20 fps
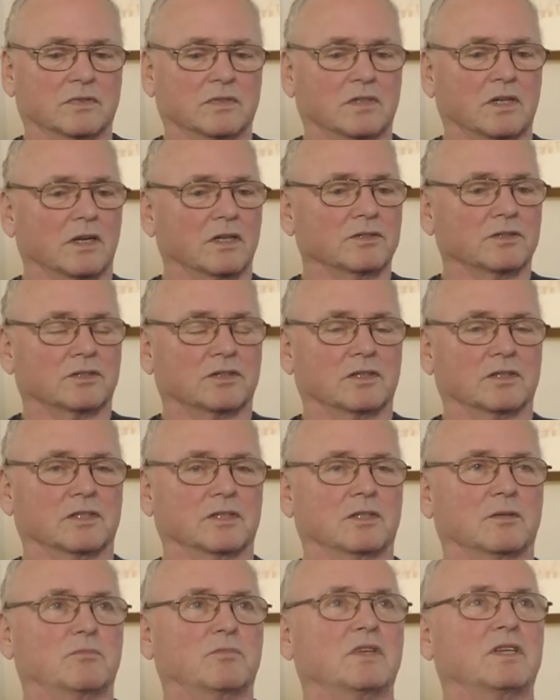
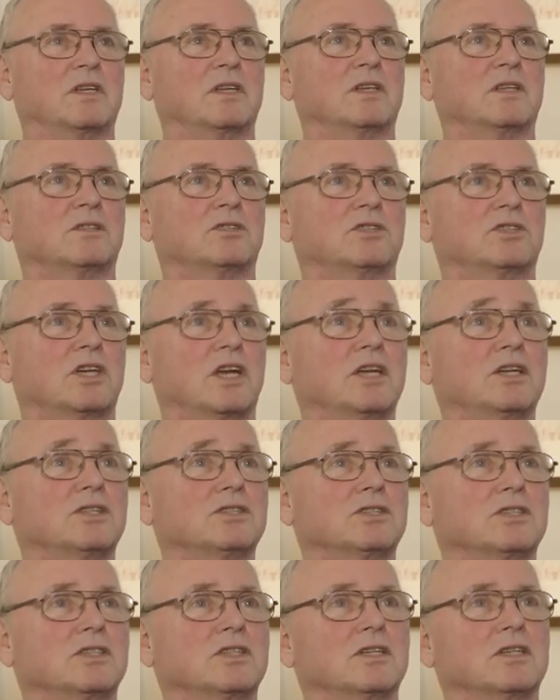constantly be
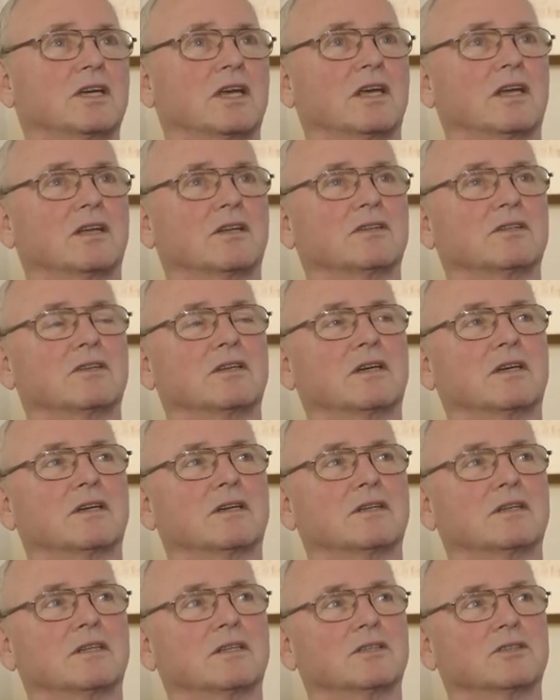changing
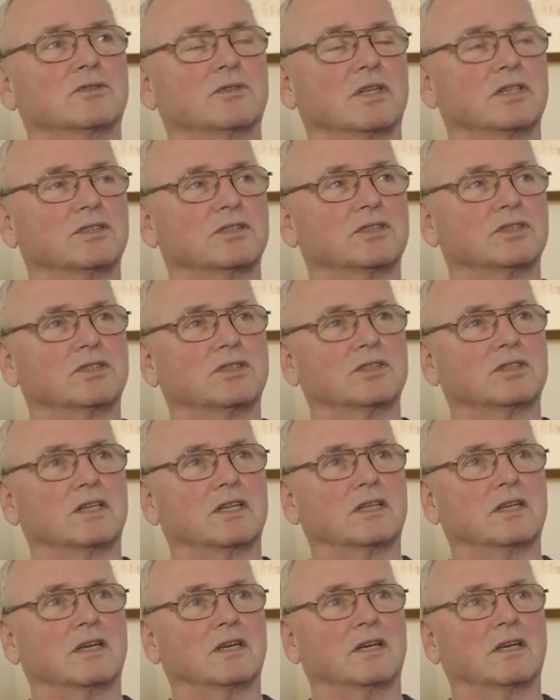and
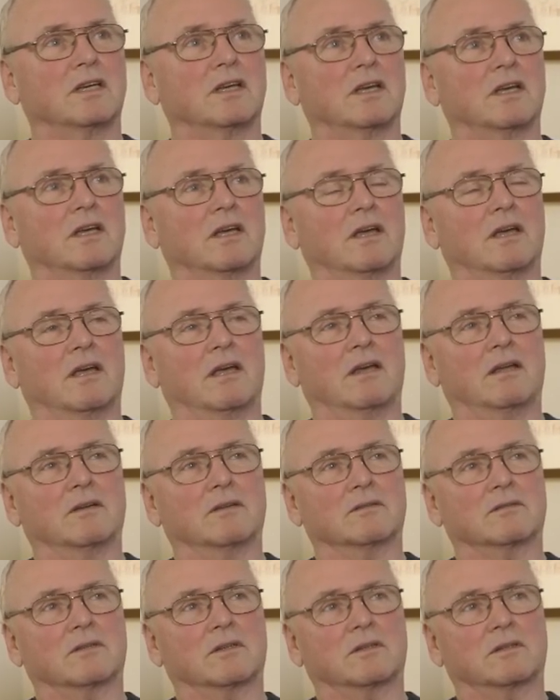transitioning
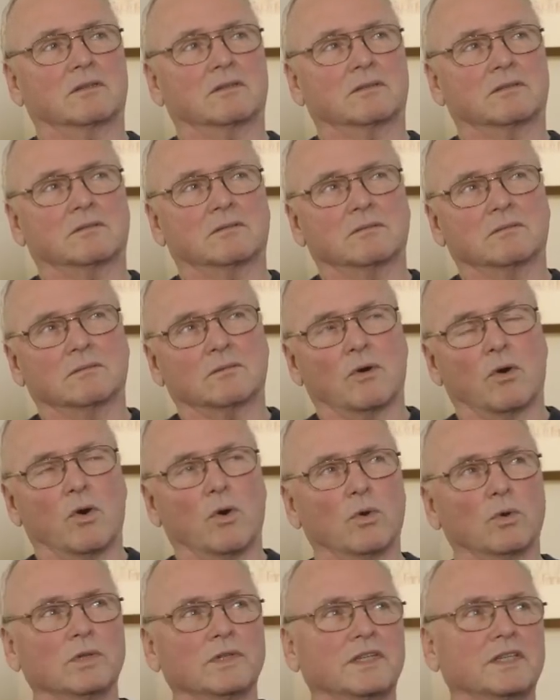and
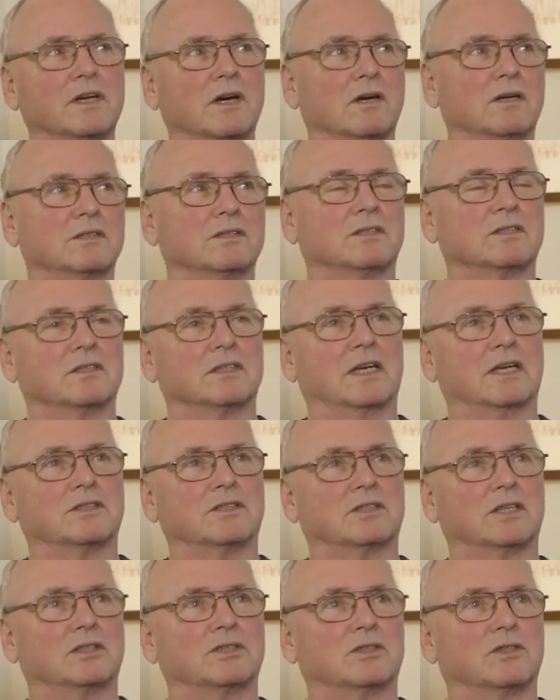holding on to that
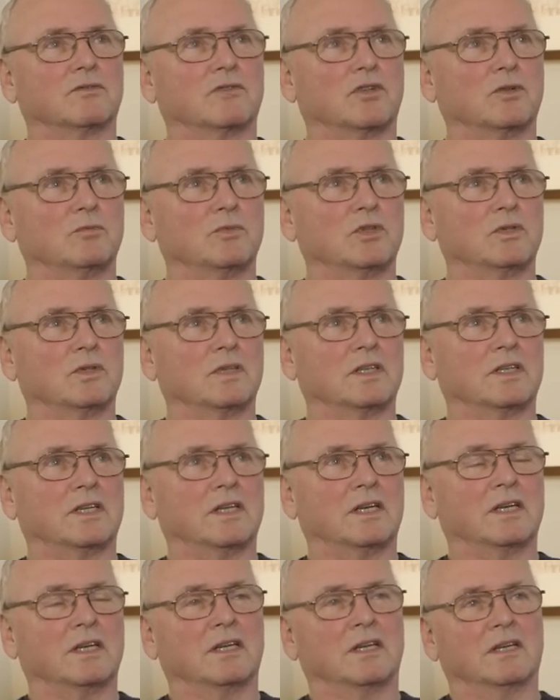sense of
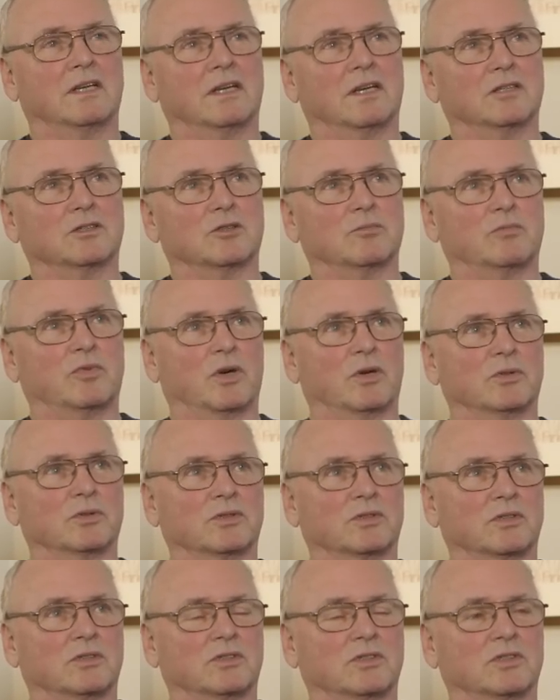community, as
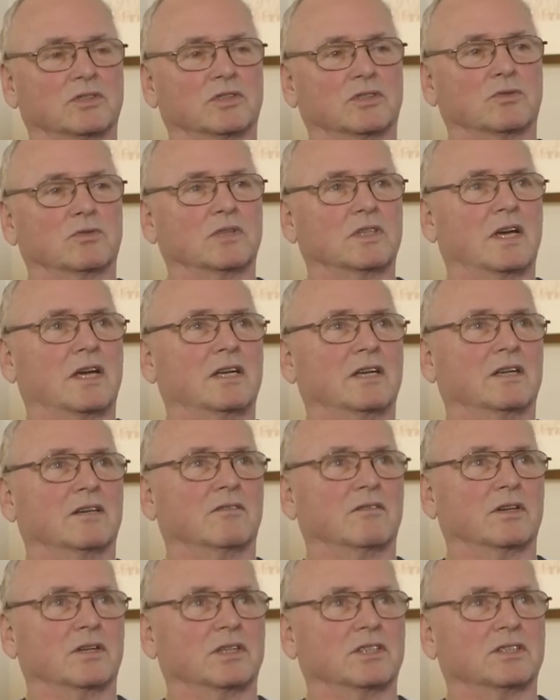opposed to just creating a
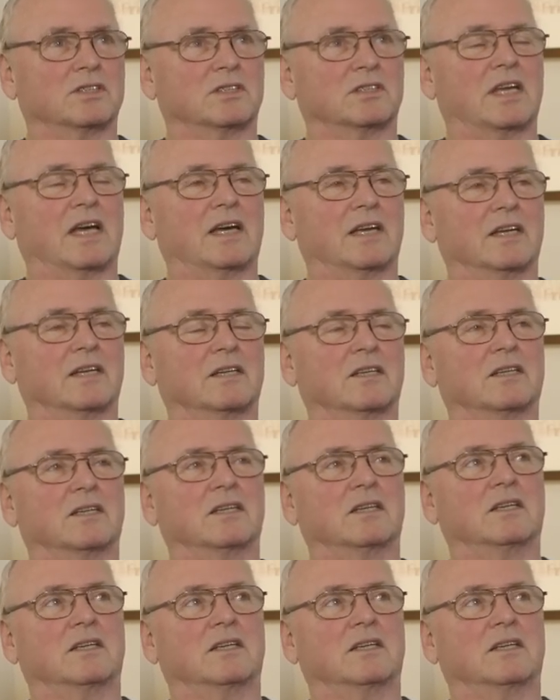very static